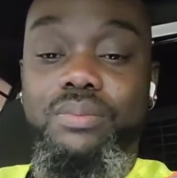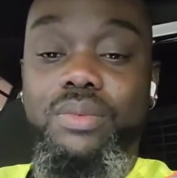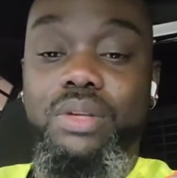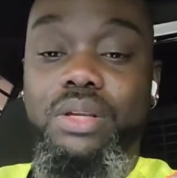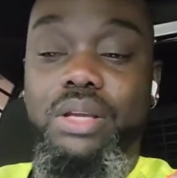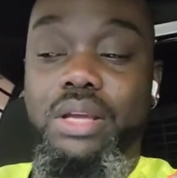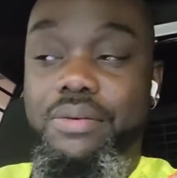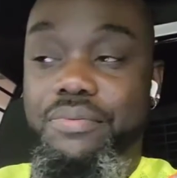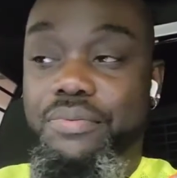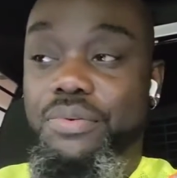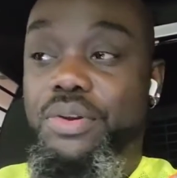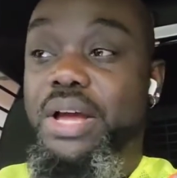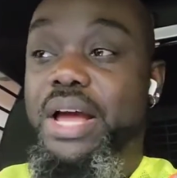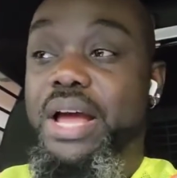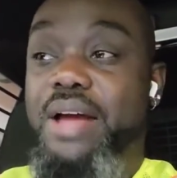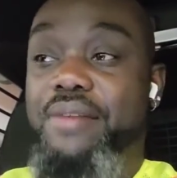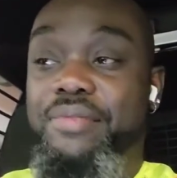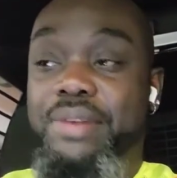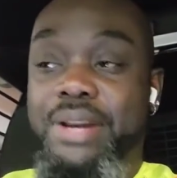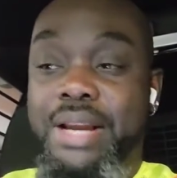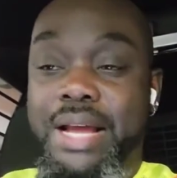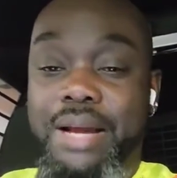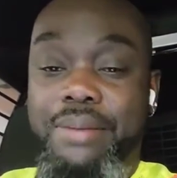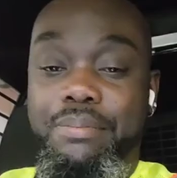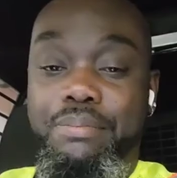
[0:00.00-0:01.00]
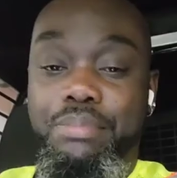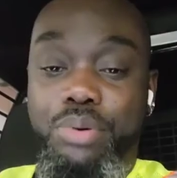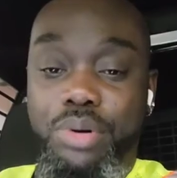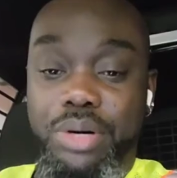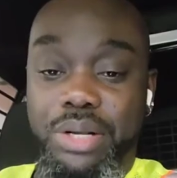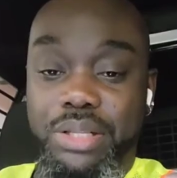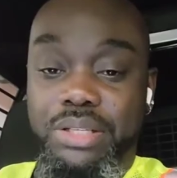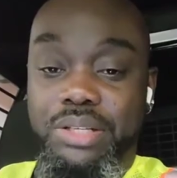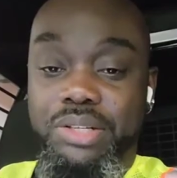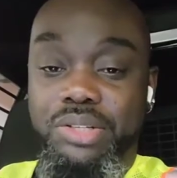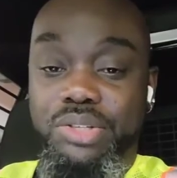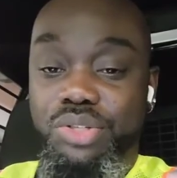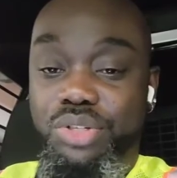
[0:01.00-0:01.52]
if you have not put it
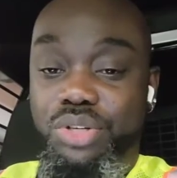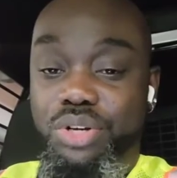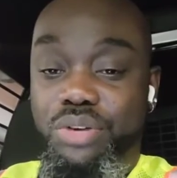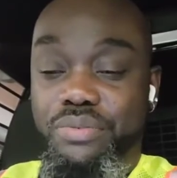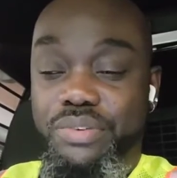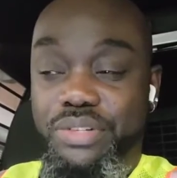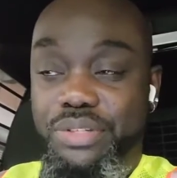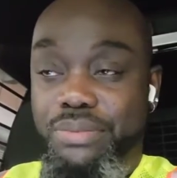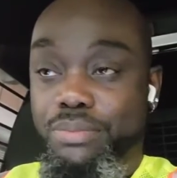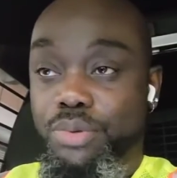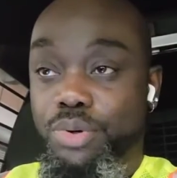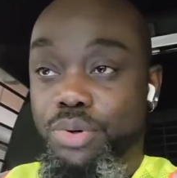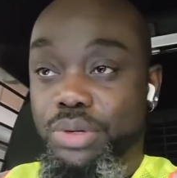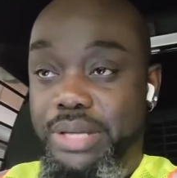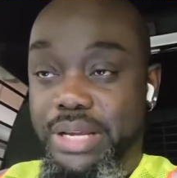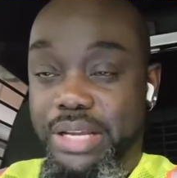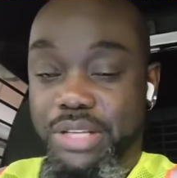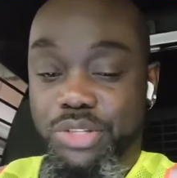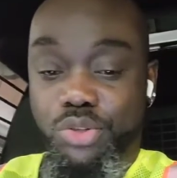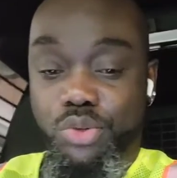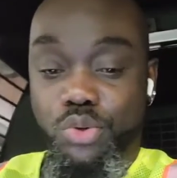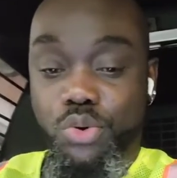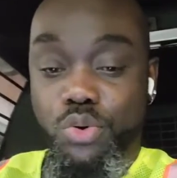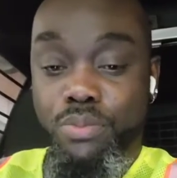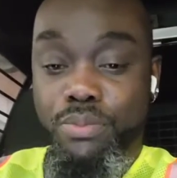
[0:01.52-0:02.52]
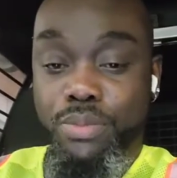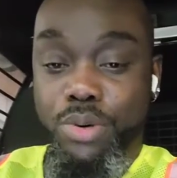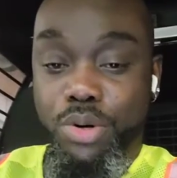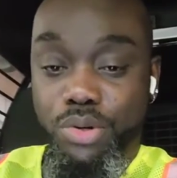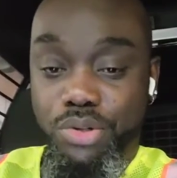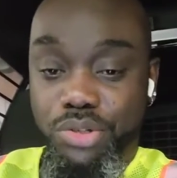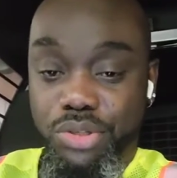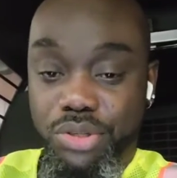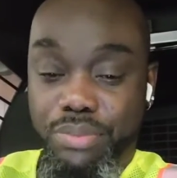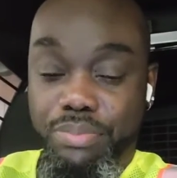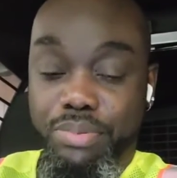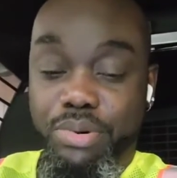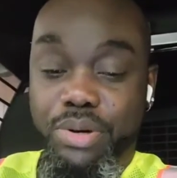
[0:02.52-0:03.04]
in service mode. There's two
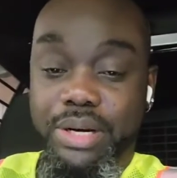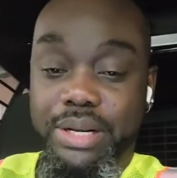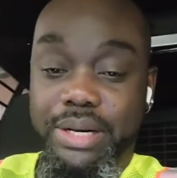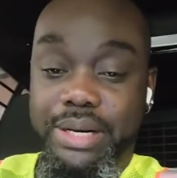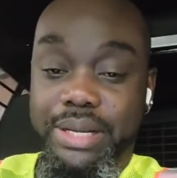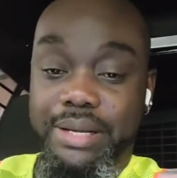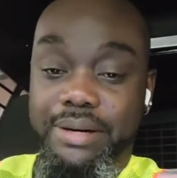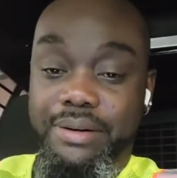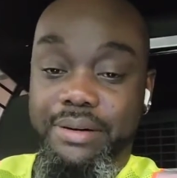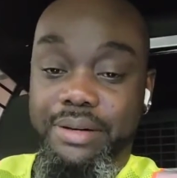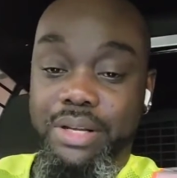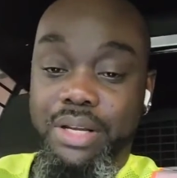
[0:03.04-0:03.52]
modes to put it in.